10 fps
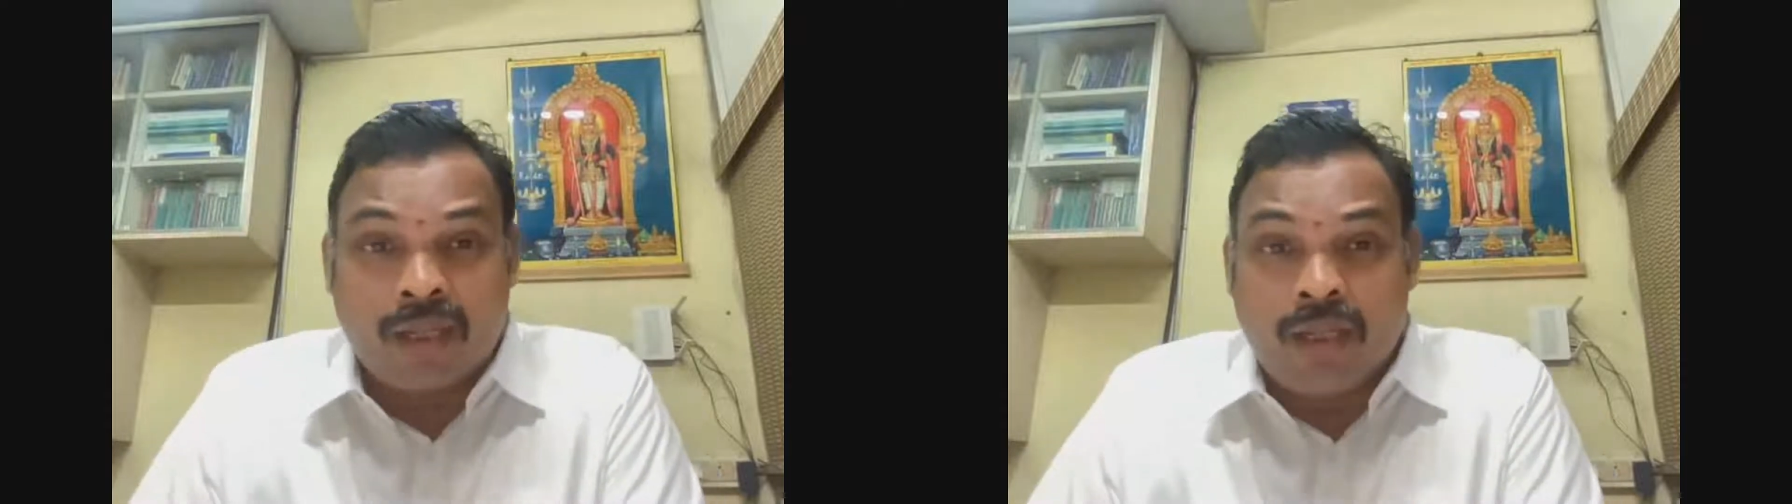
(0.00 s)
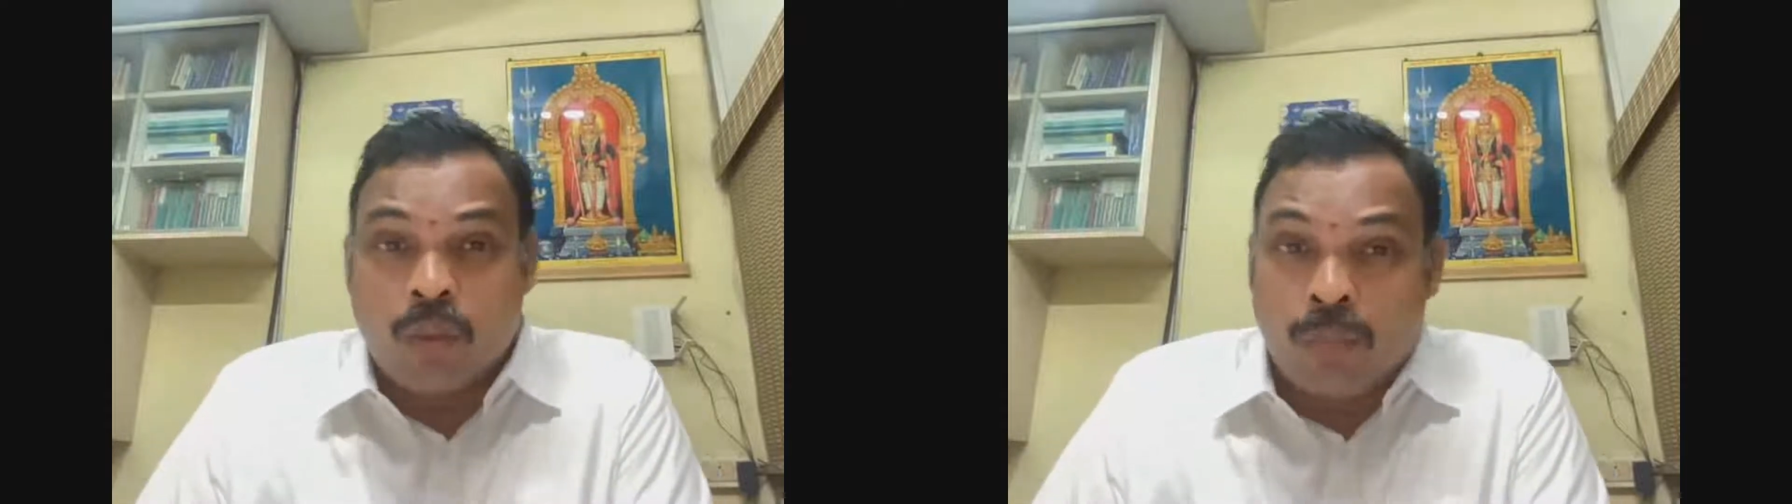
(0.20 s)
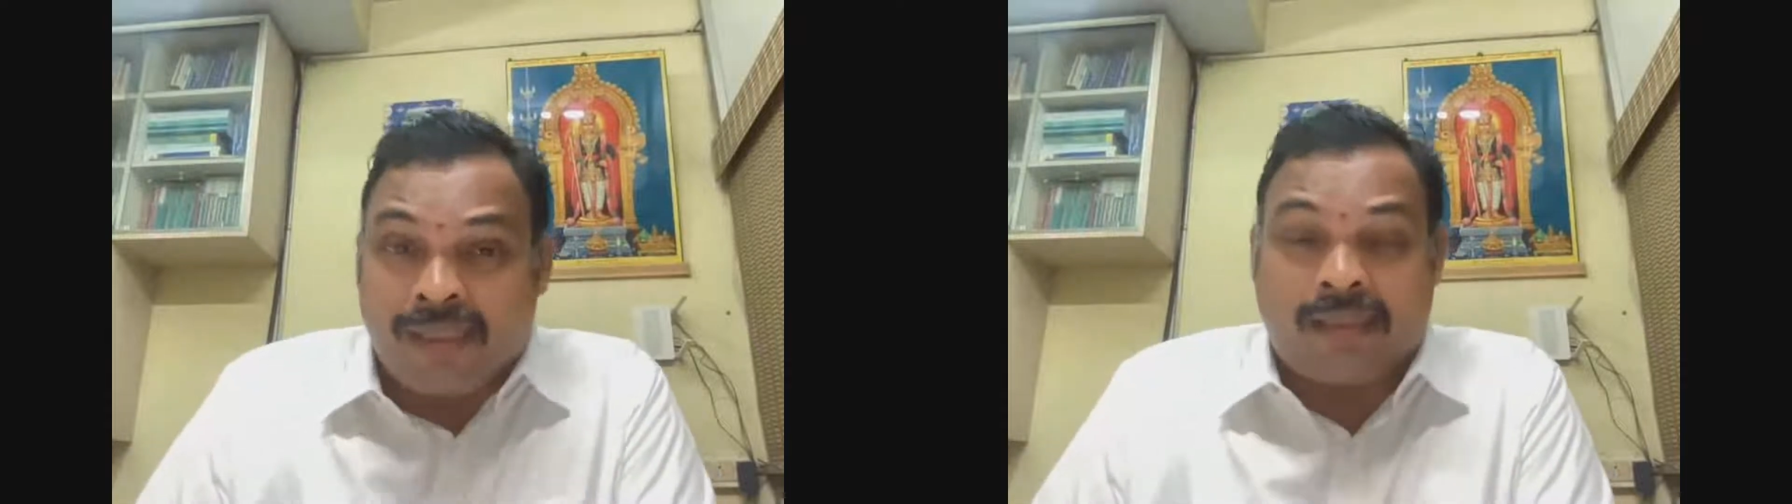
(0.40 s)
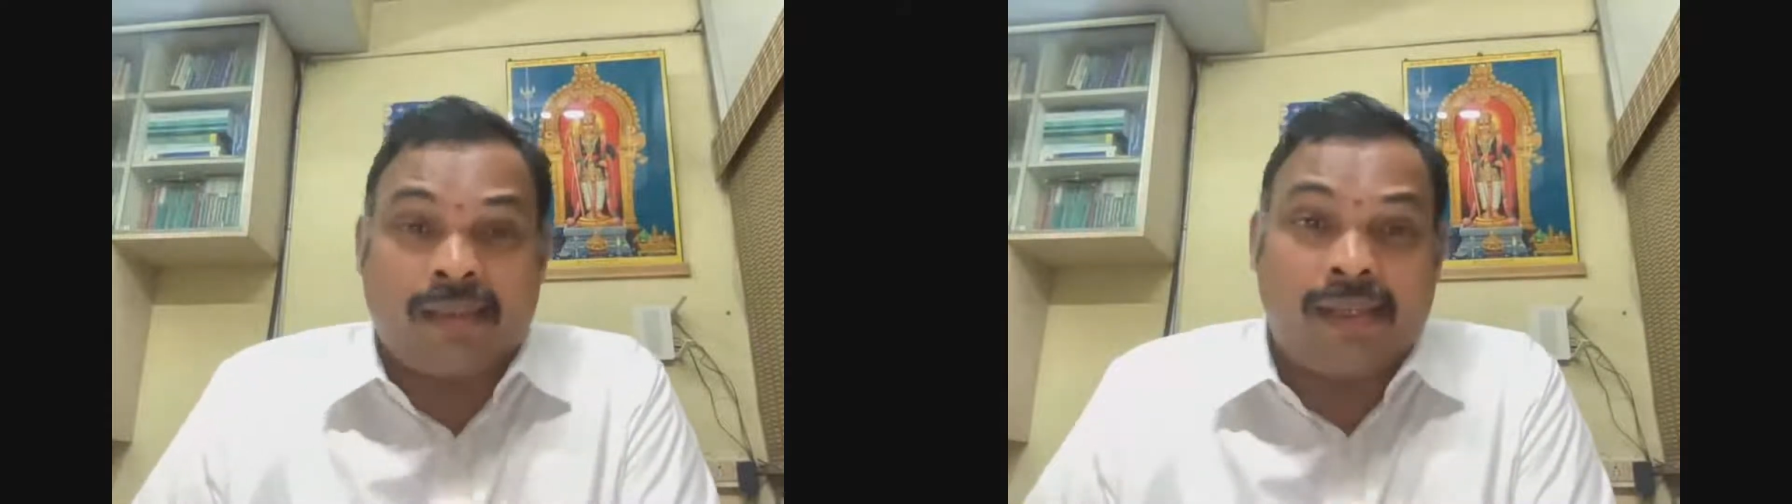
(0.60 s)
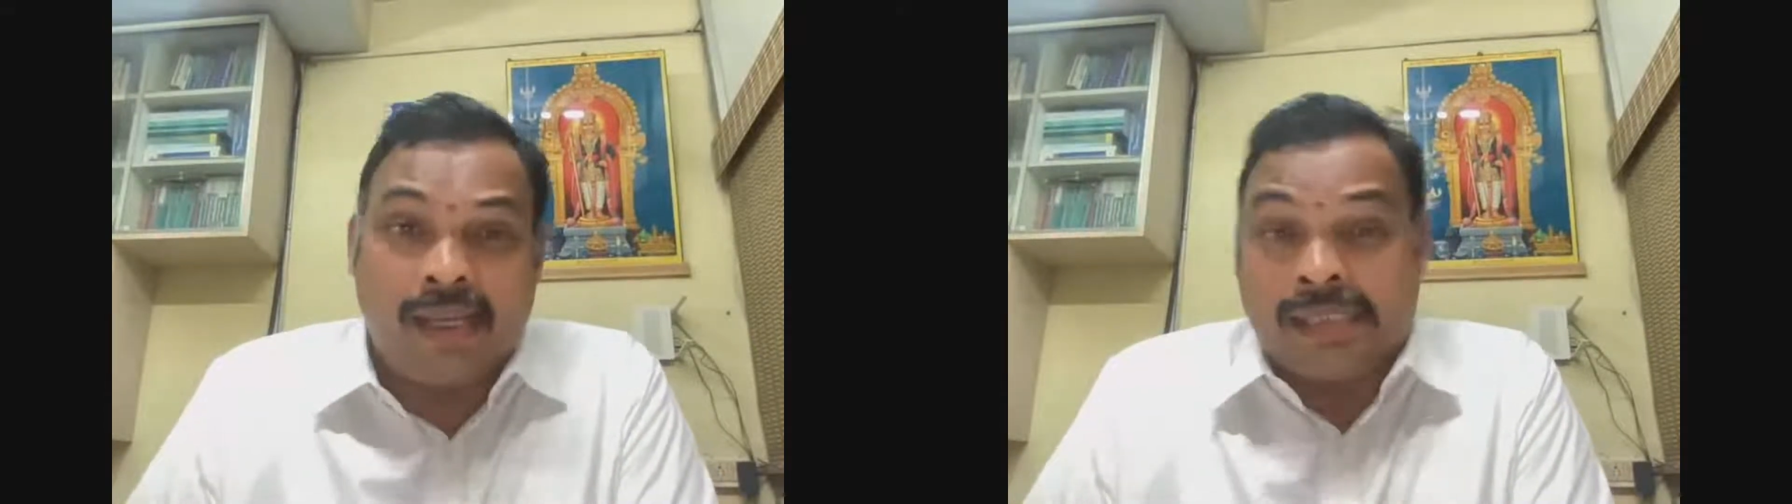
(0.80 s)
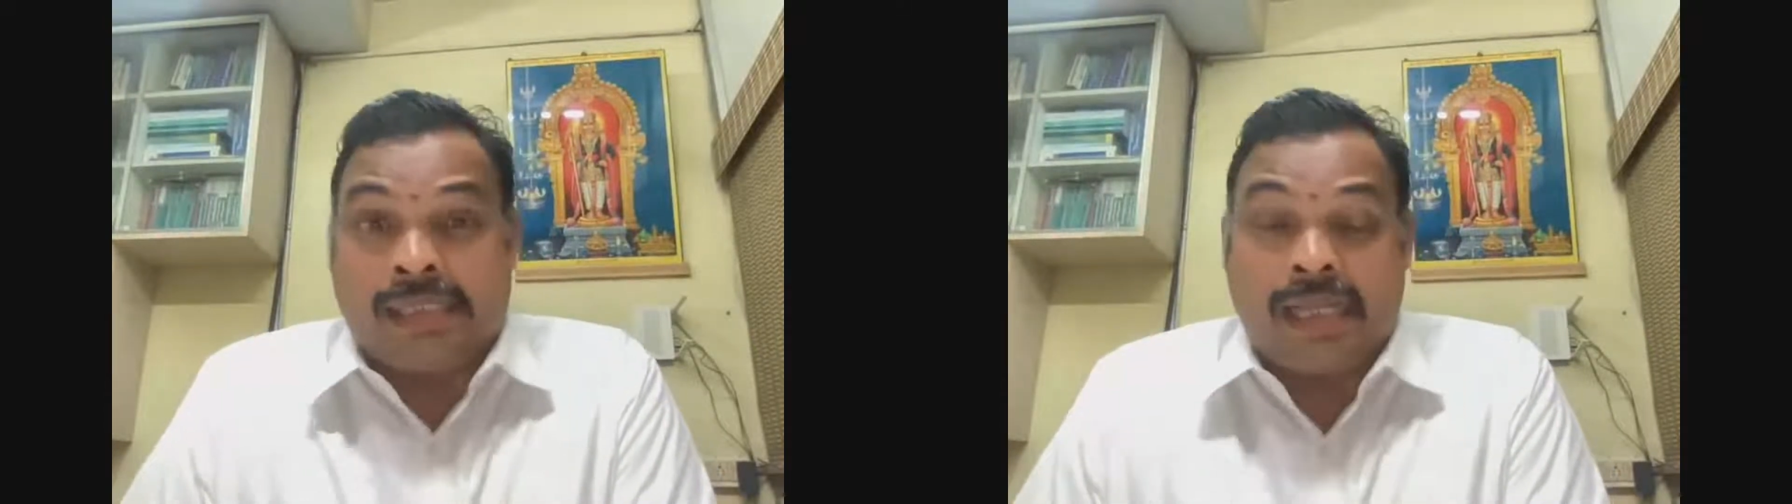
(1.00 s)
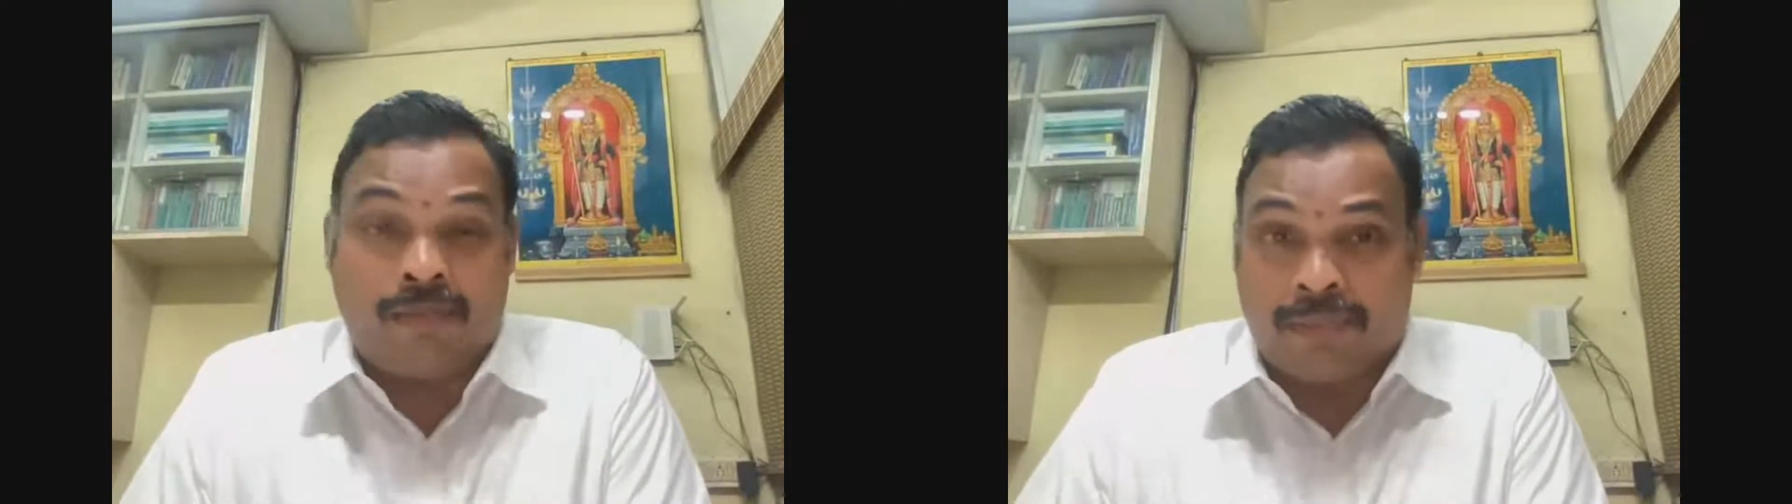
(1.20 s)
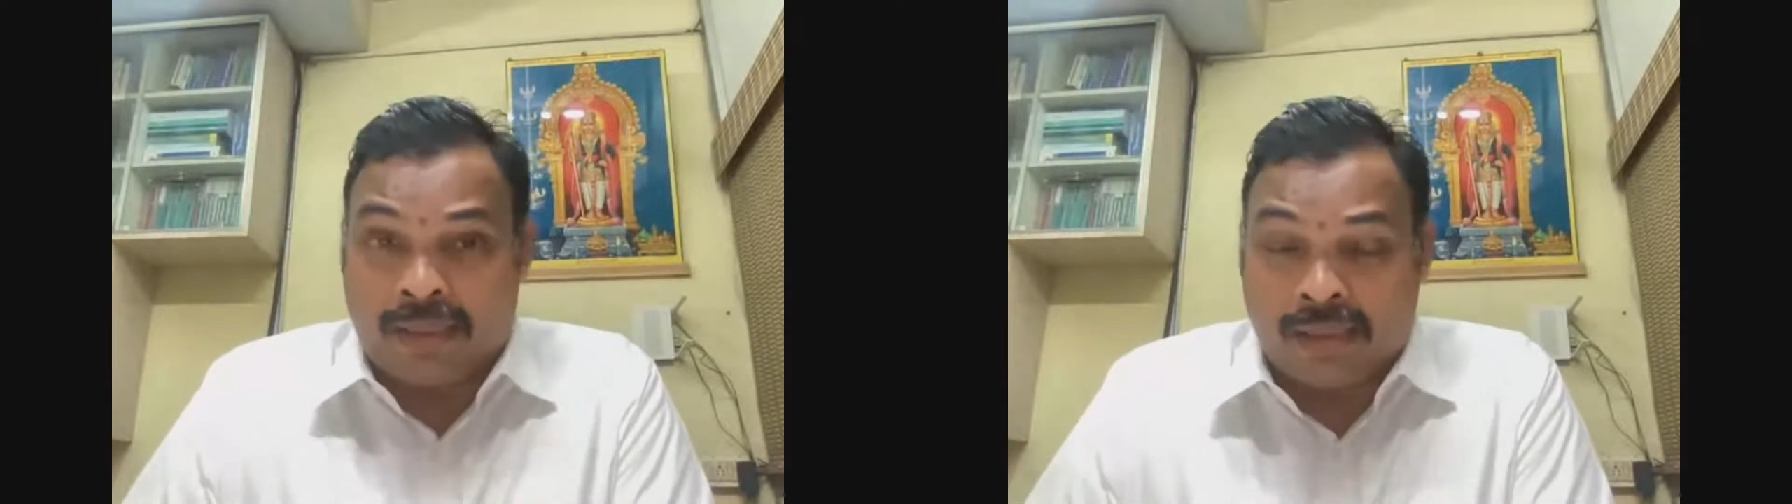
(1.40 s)
with
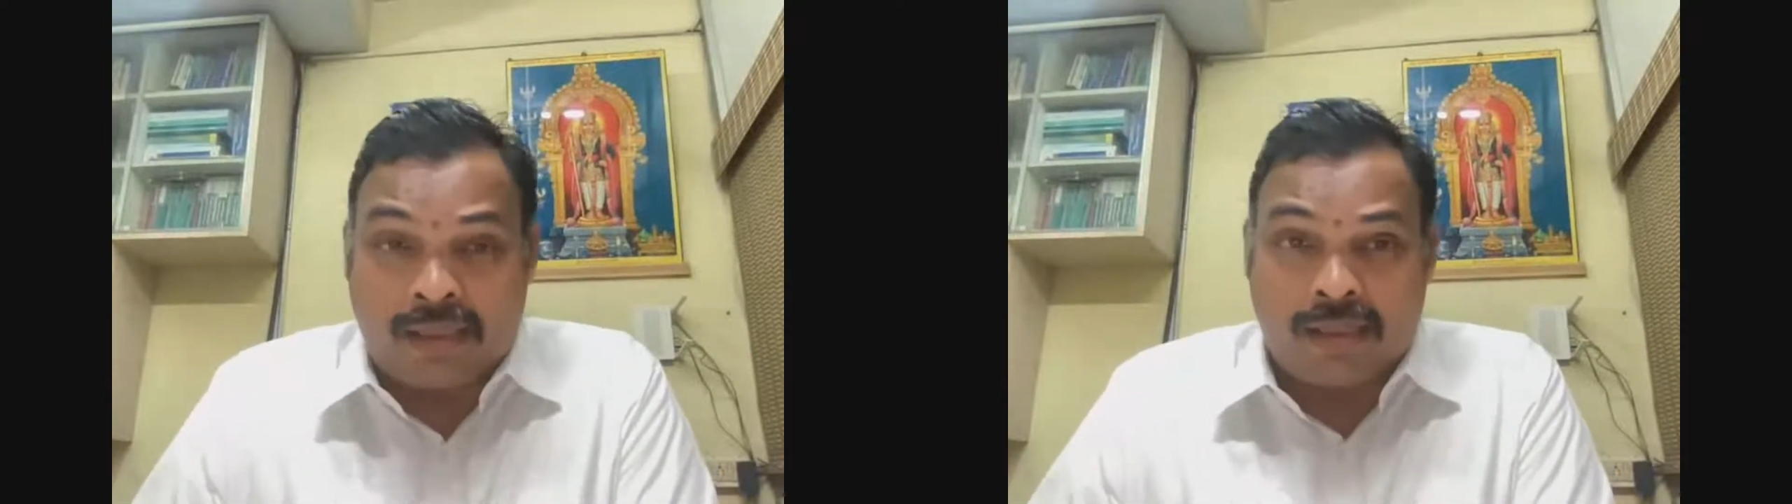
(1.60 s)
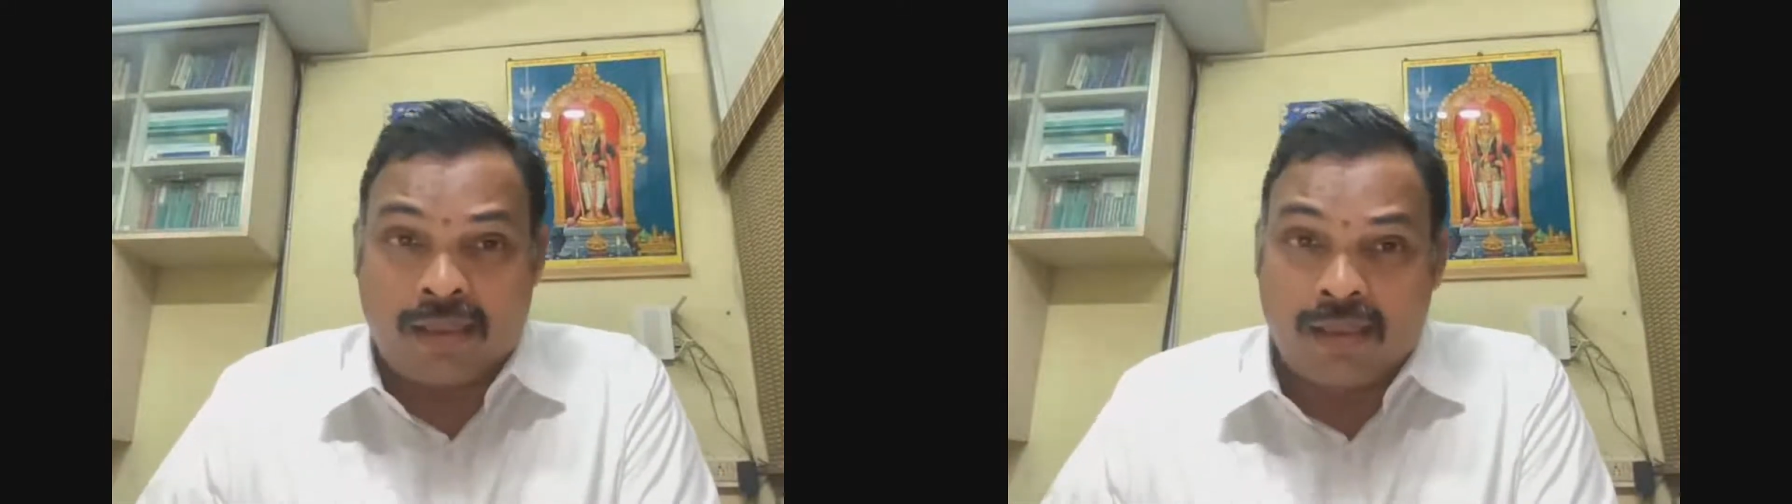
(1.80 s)
examples,